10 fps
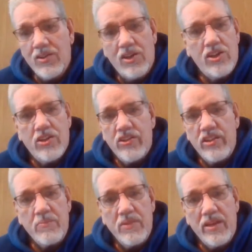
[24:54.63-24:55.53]
all of
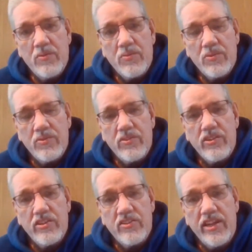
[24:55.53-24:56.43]
them, they were
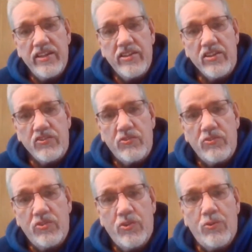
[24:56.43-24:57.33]
the
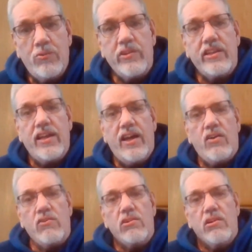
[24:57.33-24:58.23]
attendants. Holy
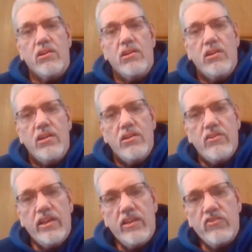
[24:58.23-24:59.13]
cow!
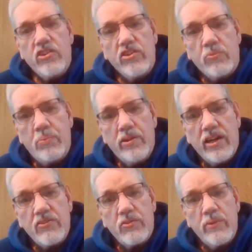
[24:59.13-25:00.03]
they just put
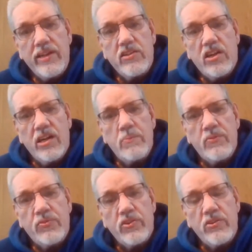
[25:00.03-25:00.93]
out the red
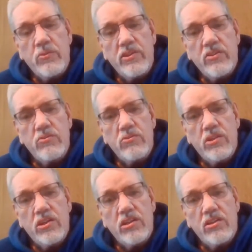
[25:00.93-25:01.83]
carpet for you when
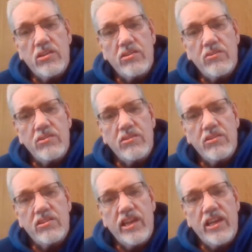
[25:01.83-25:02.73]

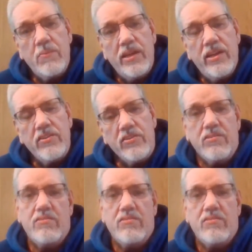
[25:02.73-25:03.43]
you came in.